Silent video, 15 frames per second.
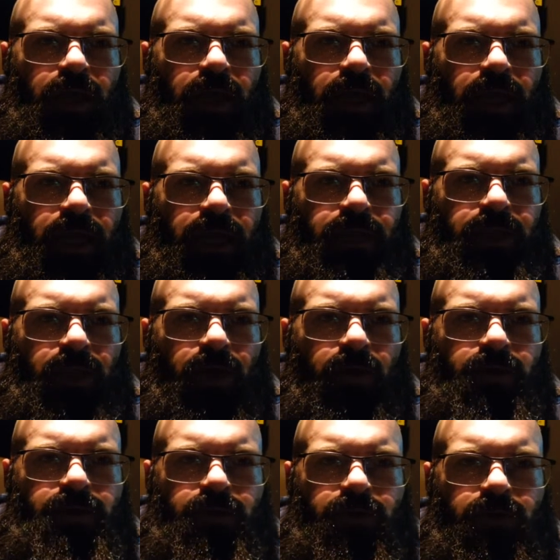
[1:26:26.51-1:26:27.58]
And go
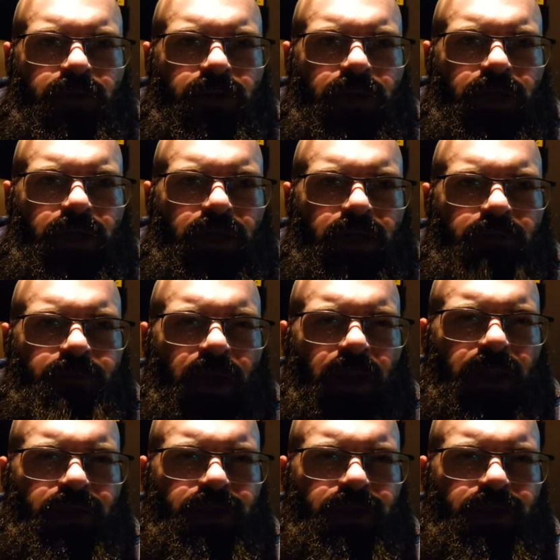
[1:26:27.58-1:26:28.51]
toward probably to